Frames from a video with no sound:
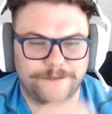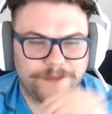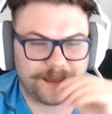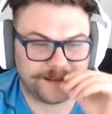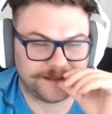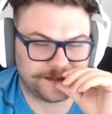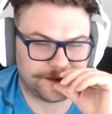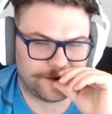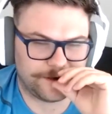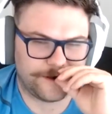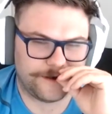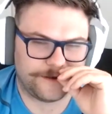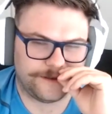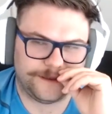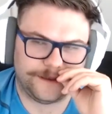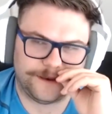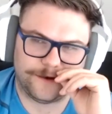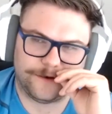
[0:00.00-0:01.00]
And so,
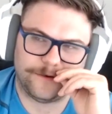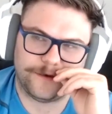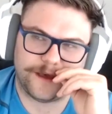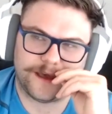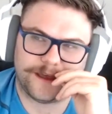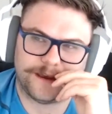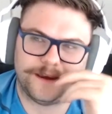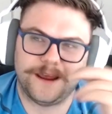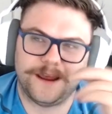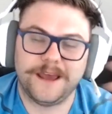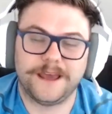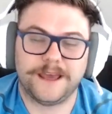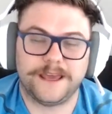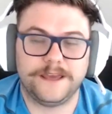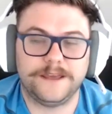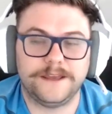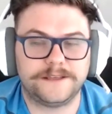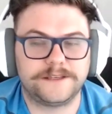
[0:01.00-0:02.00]
you know, and
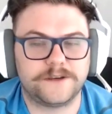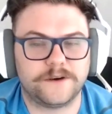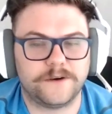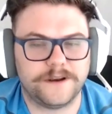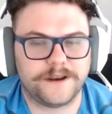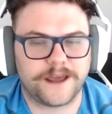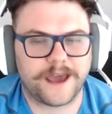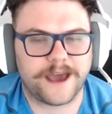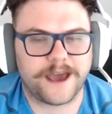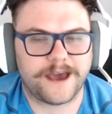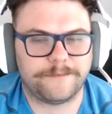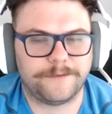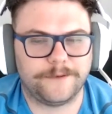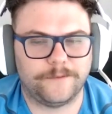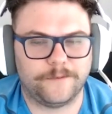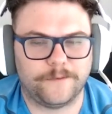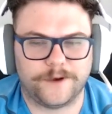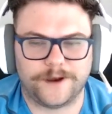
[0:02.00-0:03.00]
it, it started to
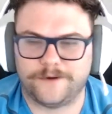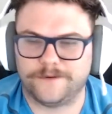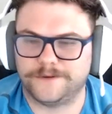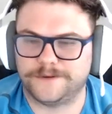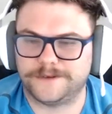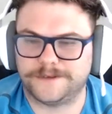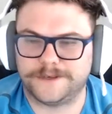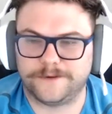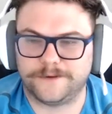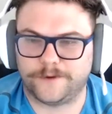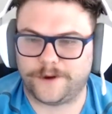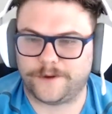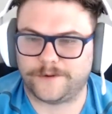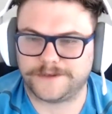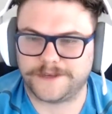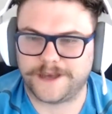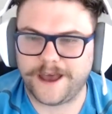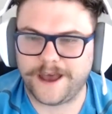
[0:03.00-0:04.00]
happen when I was when I
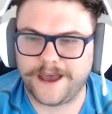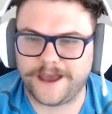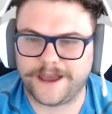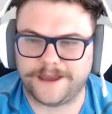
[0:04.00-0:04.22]
was high,